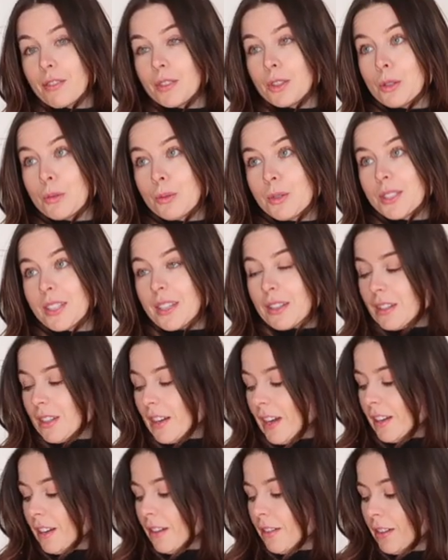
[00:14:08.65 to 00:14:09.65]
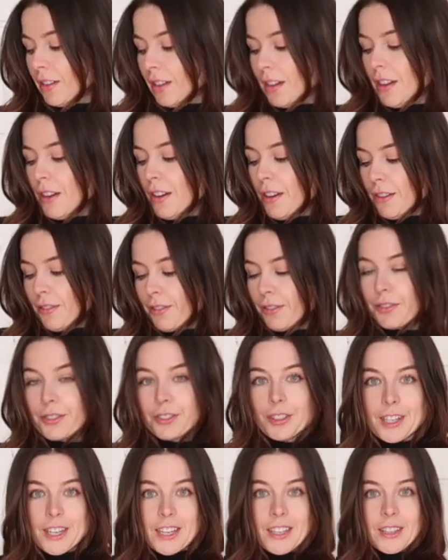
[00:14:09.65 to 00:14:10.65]
loose and kind of
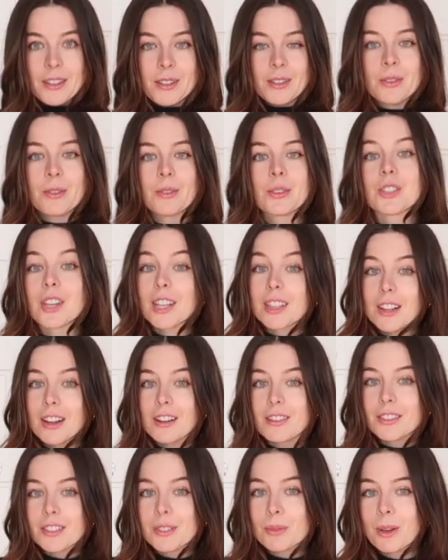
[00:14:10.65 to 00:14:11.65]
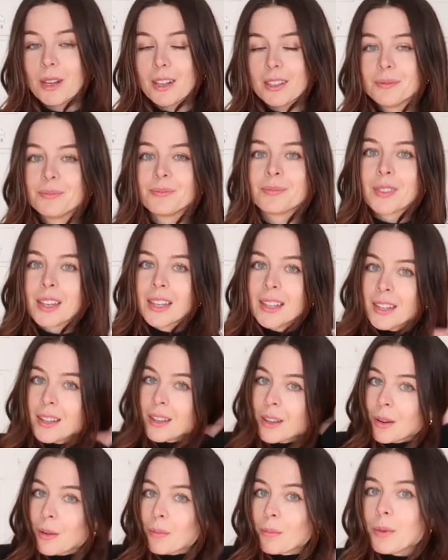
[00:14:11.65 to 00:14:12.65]
free, which I love as well.
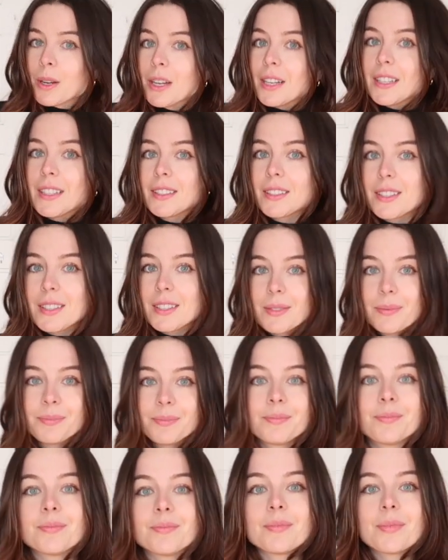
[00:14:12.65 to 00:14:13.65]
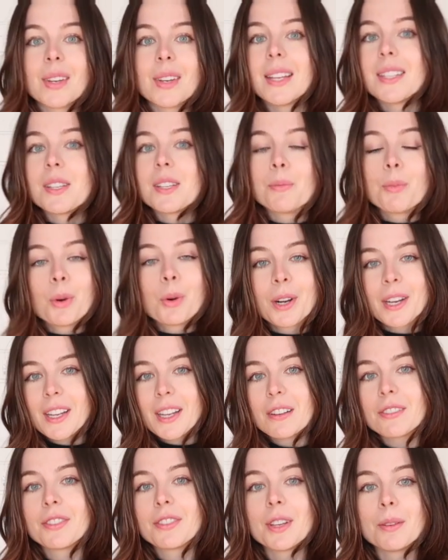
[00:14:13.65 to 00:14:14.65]
But it's a boring
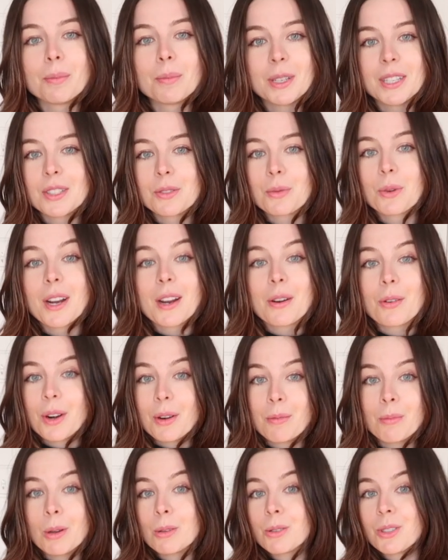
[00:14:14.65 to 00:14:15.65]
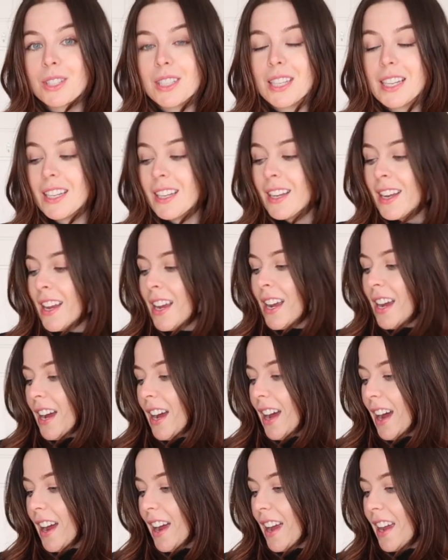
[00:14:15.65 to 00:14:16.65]
outfit, but it's what I wear mostly.
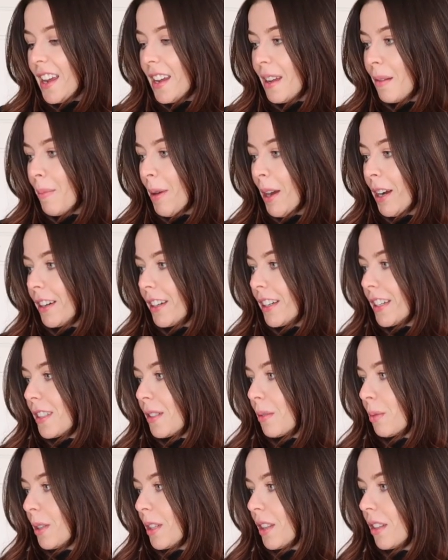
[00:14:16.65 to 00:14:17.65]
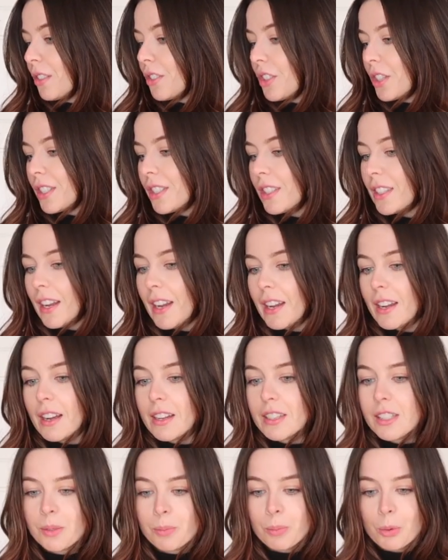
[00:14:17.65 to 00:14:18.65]
I pair it with just like
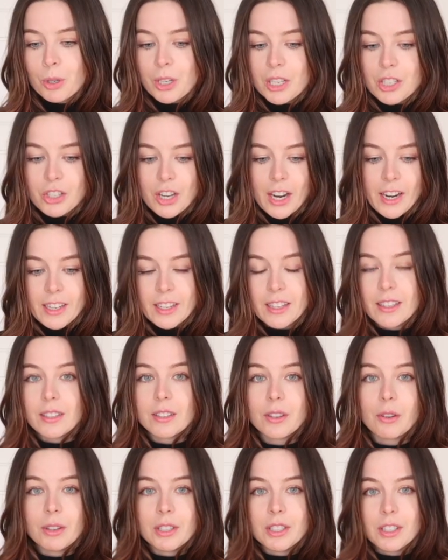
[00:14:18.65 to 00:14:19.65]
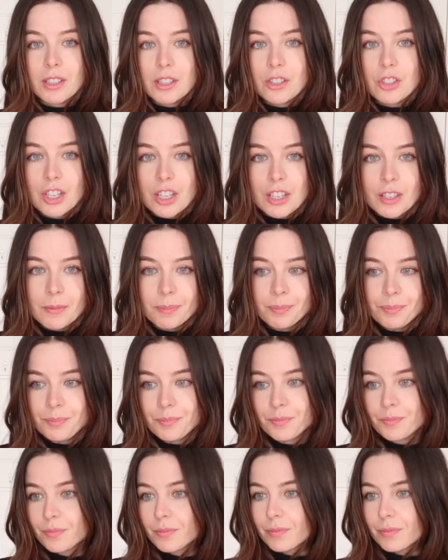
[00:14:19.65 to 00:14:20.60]
a sporty jacket going to the gym.